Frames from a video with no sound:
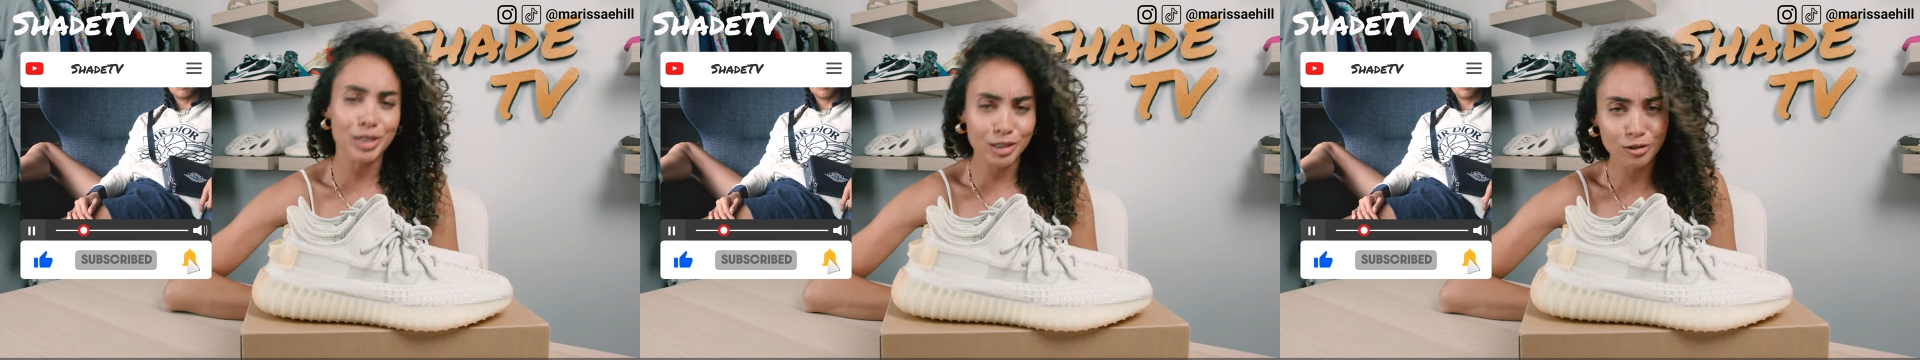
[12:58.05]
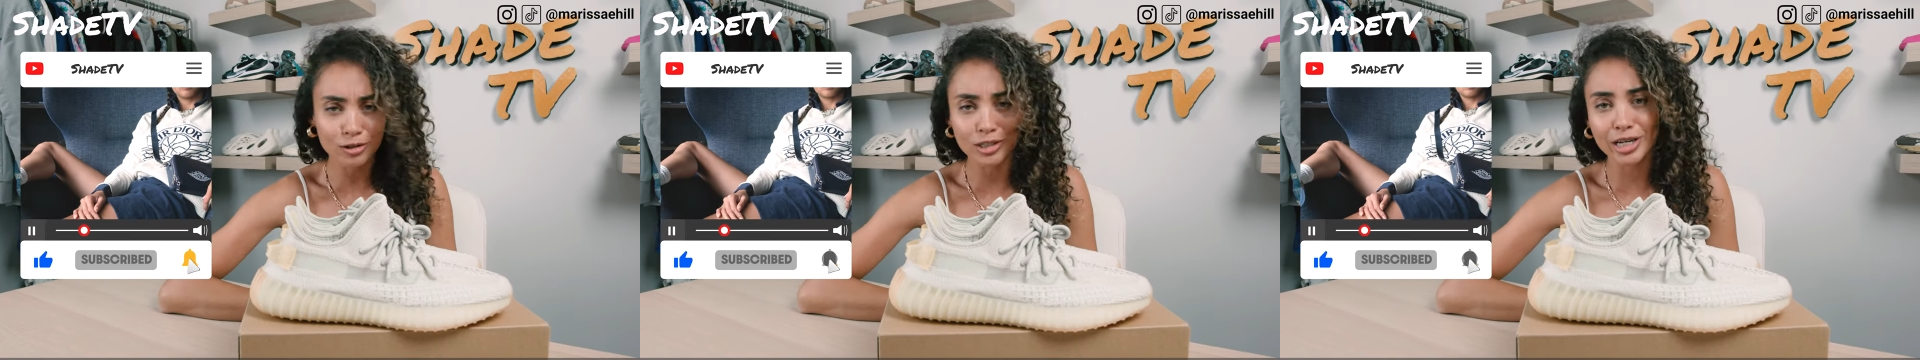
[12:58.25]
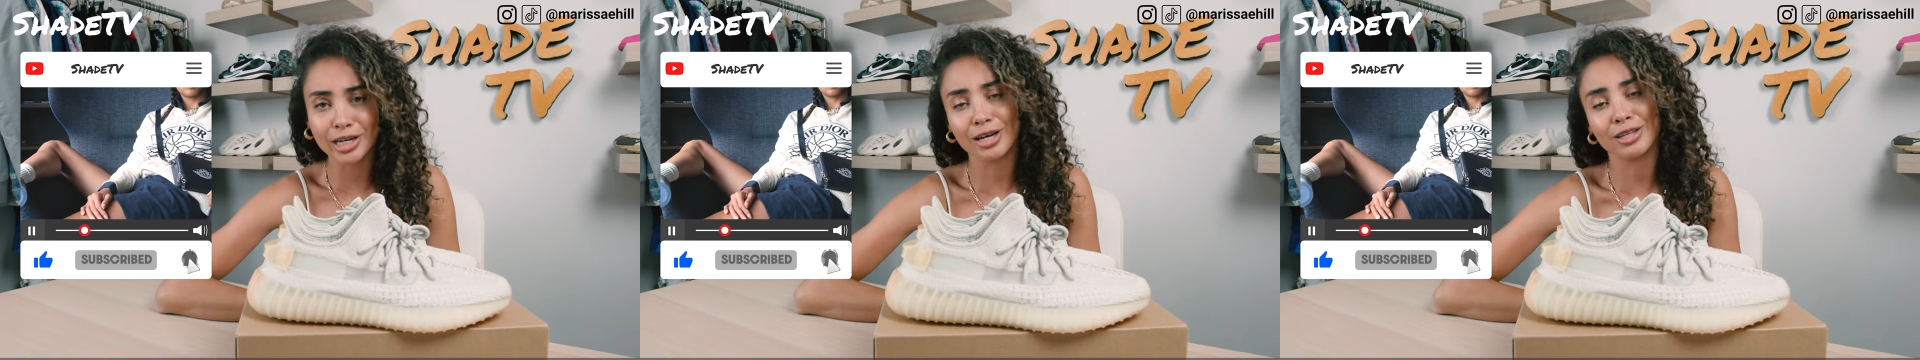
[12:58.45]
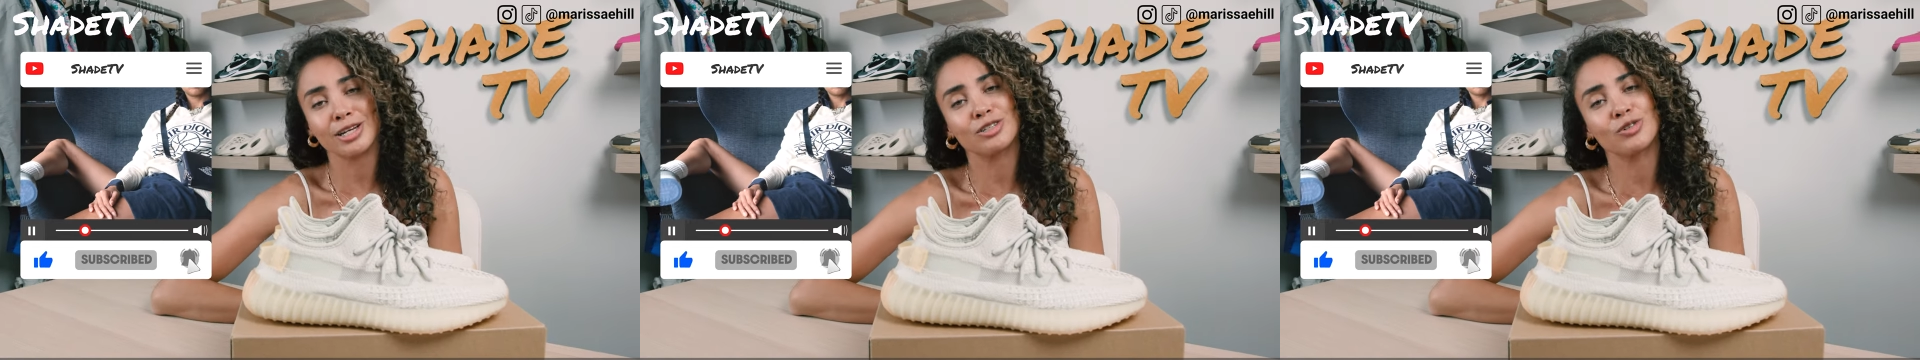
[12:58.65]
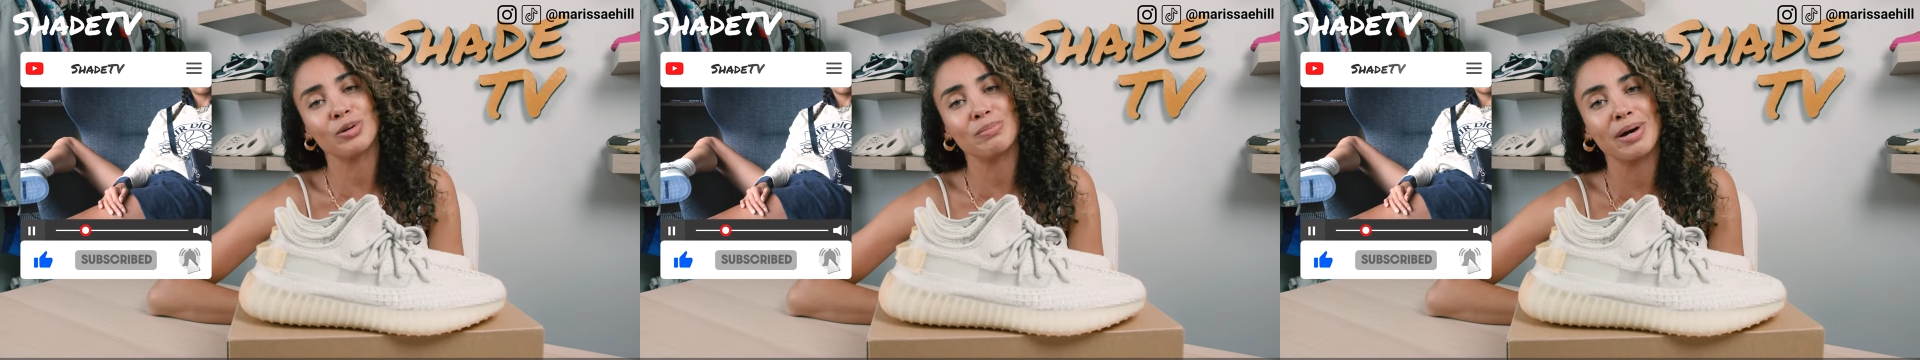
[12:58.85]
Be sure to check out
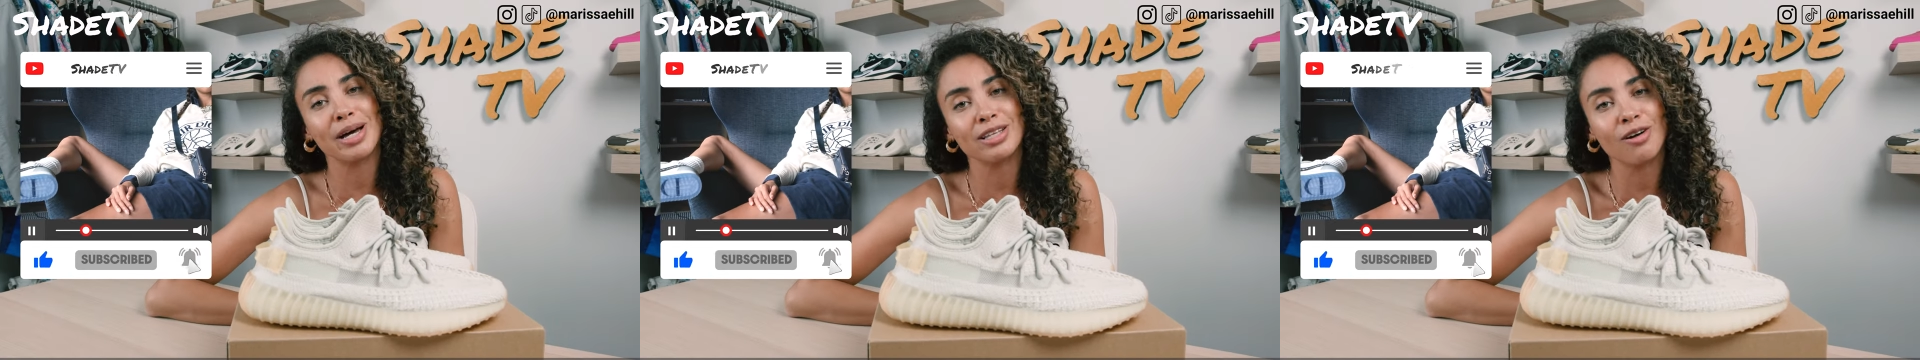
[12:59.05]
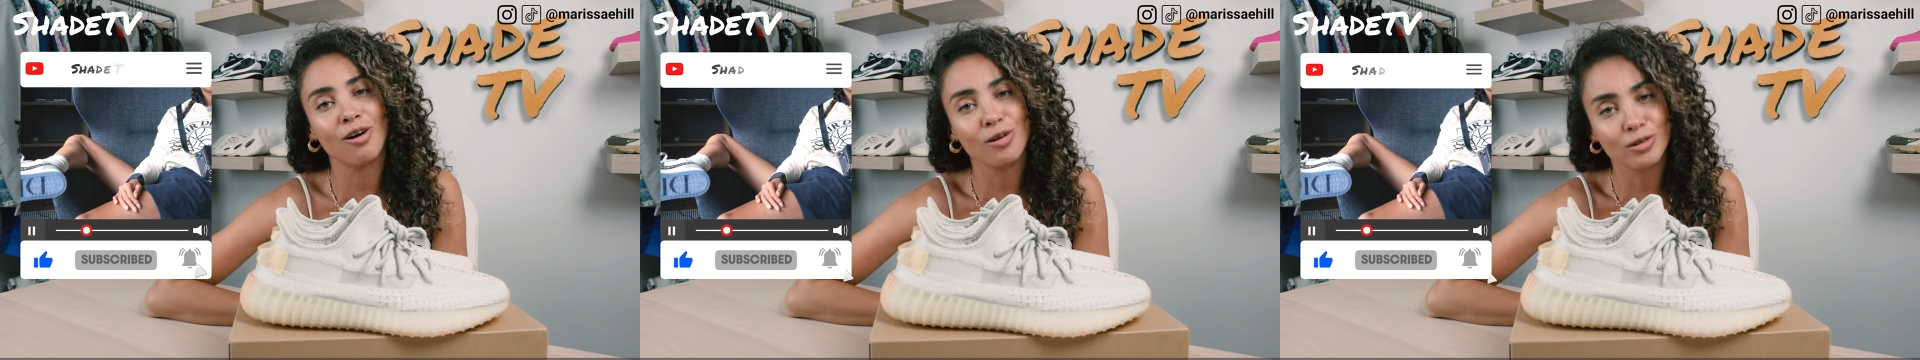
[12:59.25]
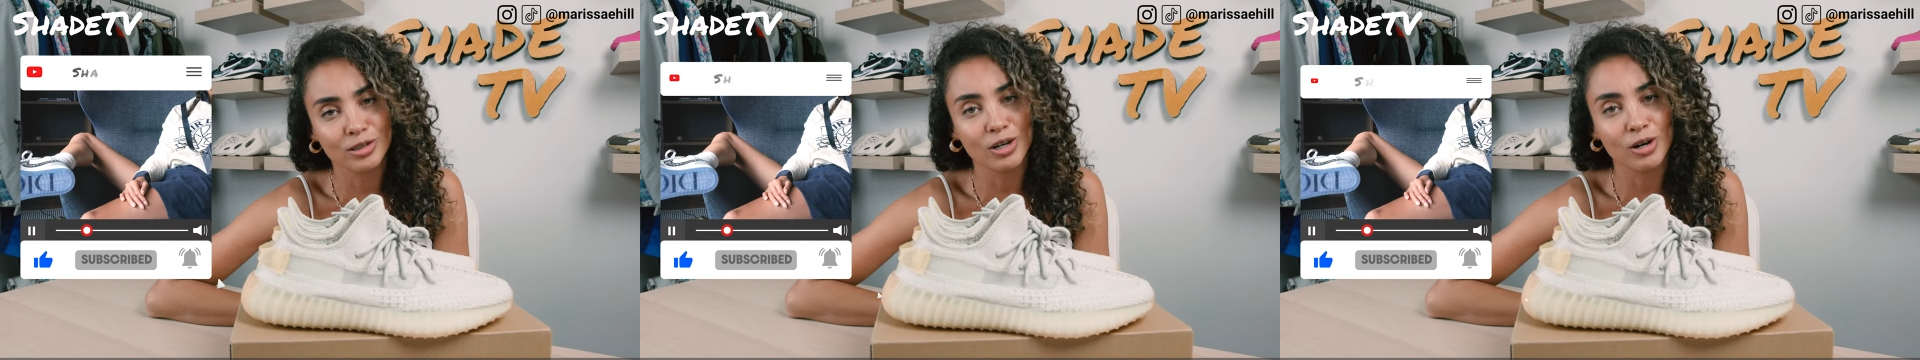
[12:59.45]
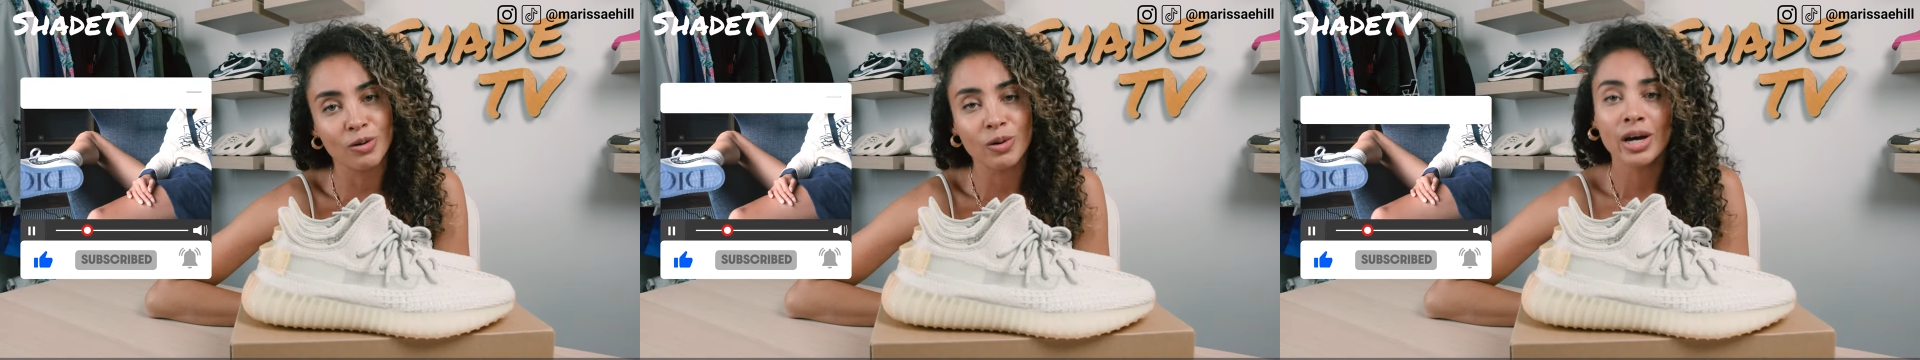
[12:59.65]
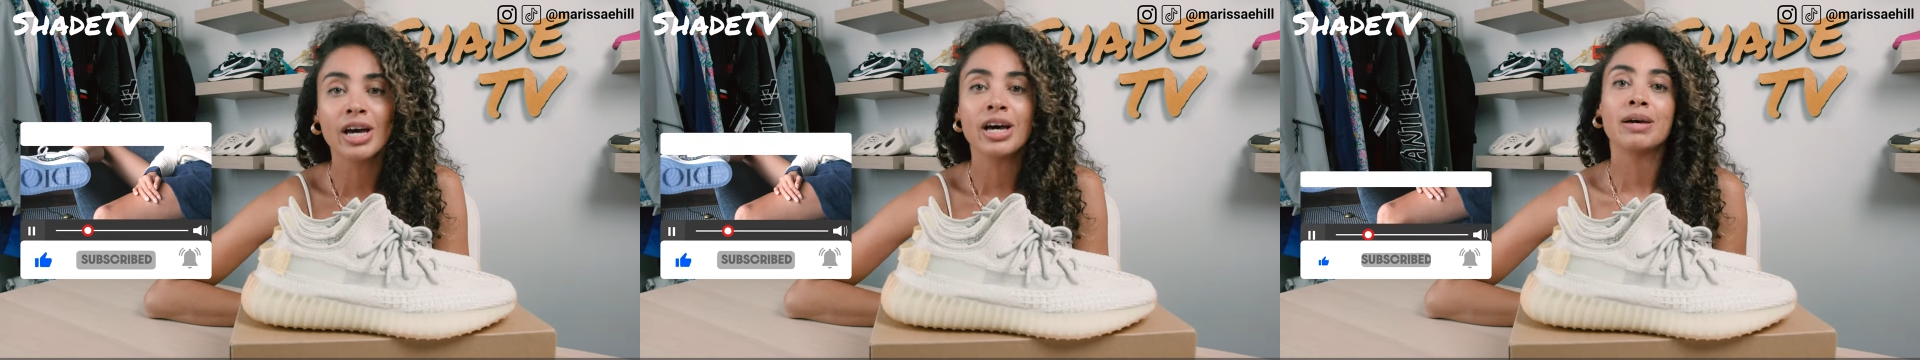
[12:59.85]
that join button
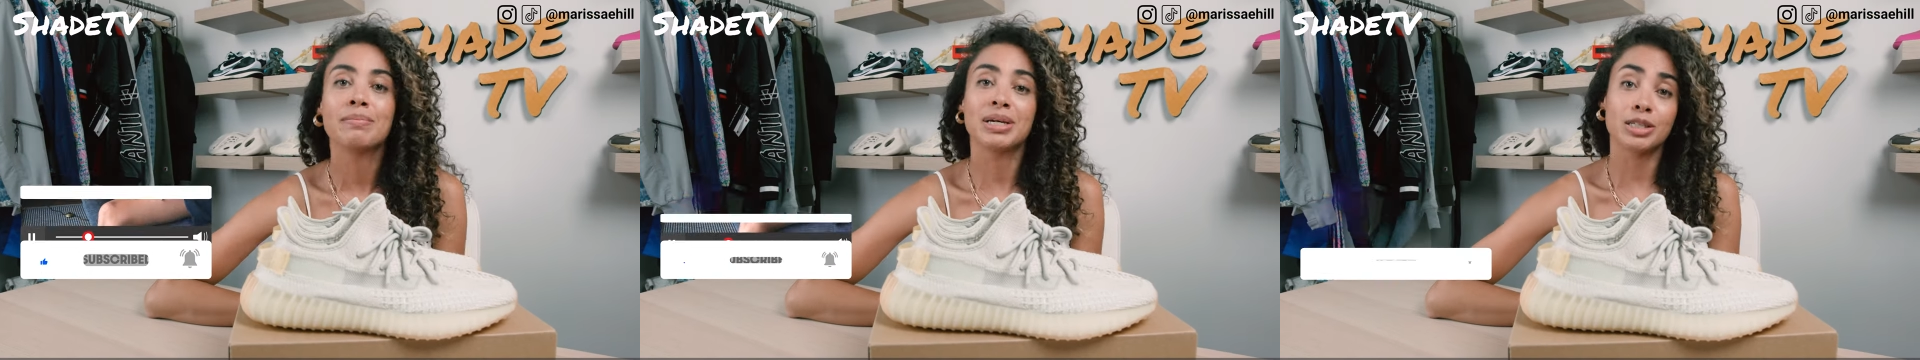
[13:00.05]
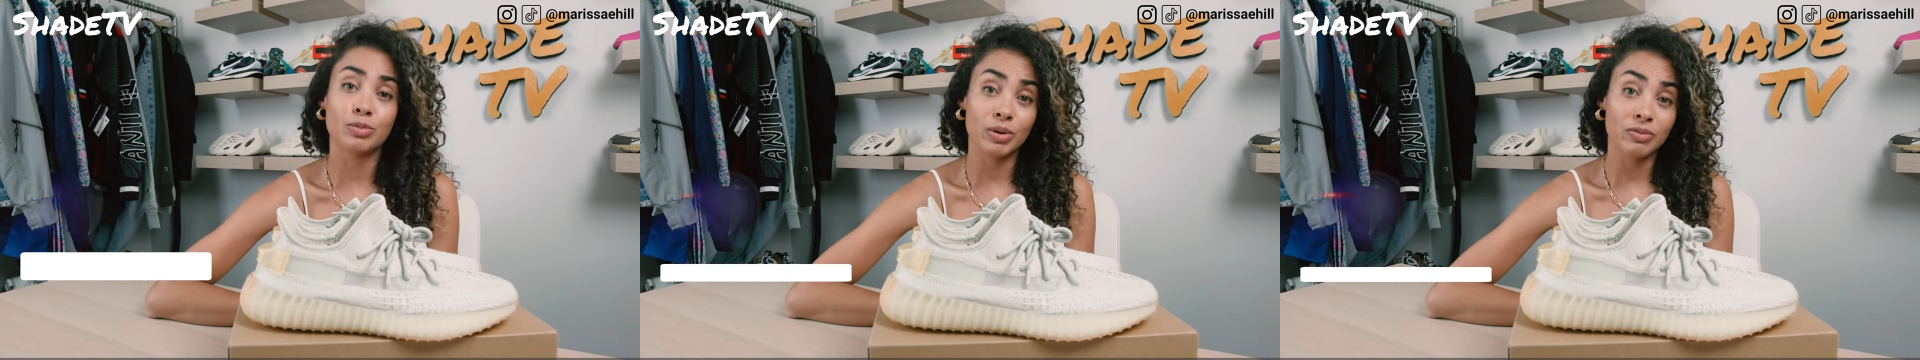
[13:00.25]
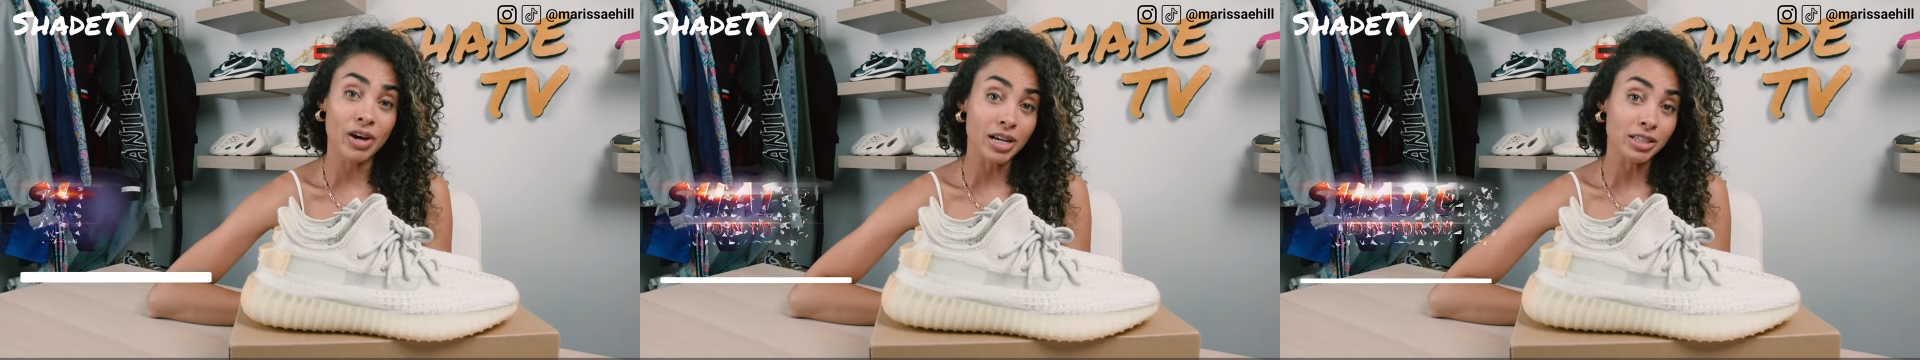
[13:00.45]
also because we've